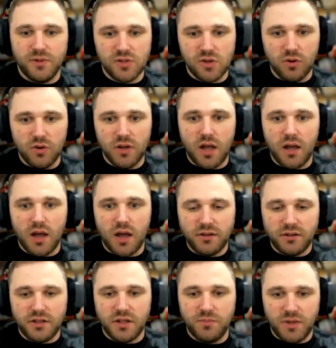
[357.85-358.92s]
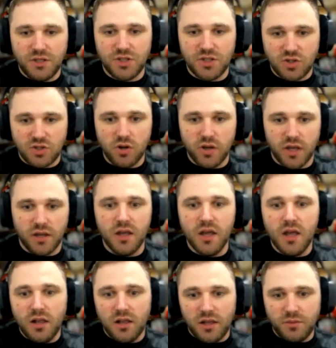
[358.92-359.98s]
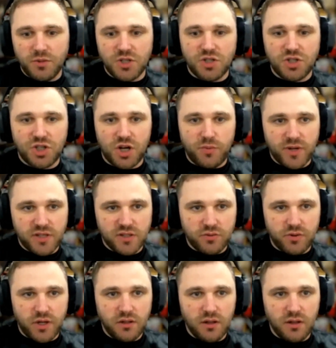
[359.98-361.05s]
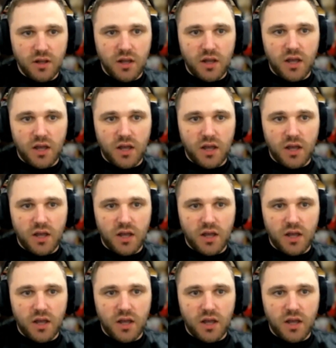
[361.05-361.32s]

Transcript: So other than me just talking, let me just share my screen